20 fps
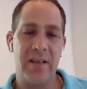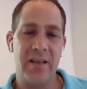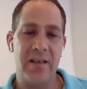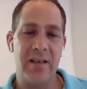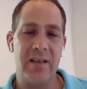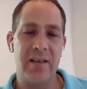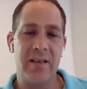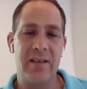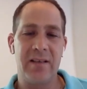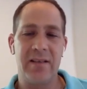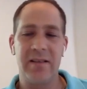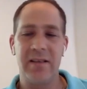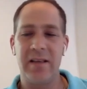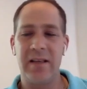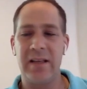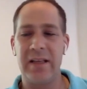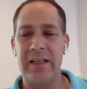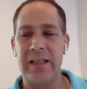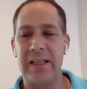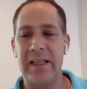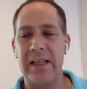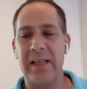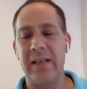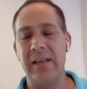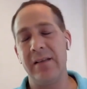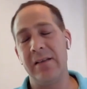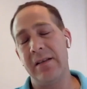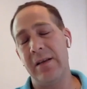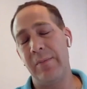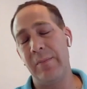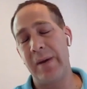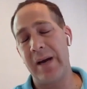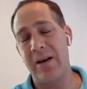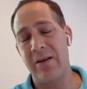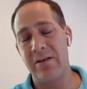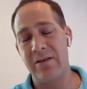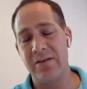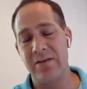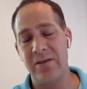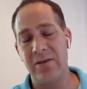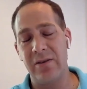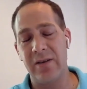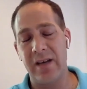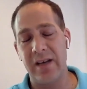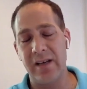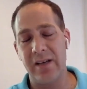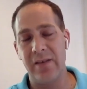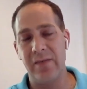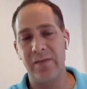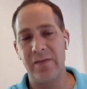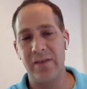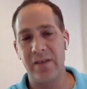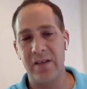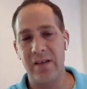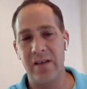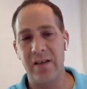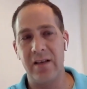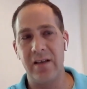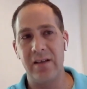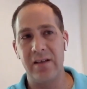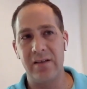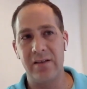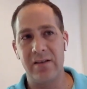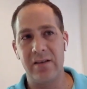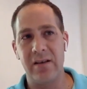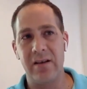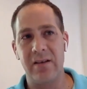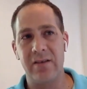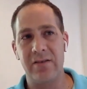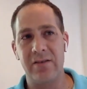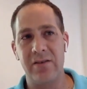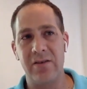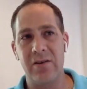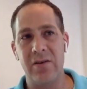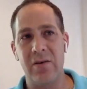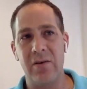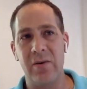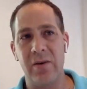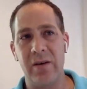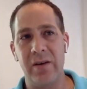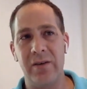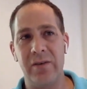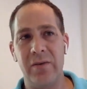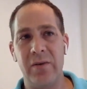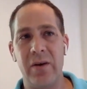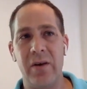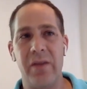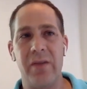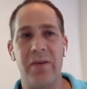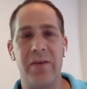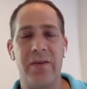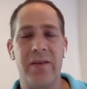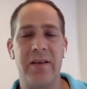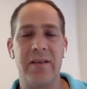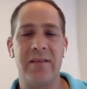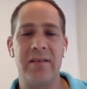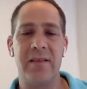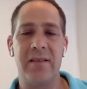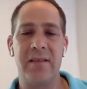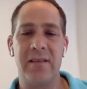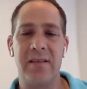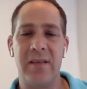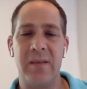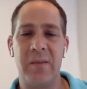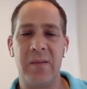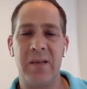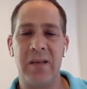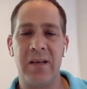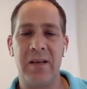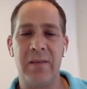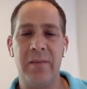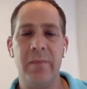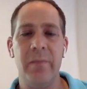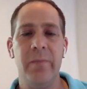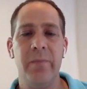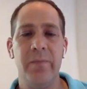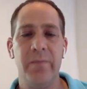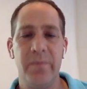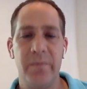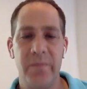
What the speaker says: and empowers you kind of to also do other things at the same time.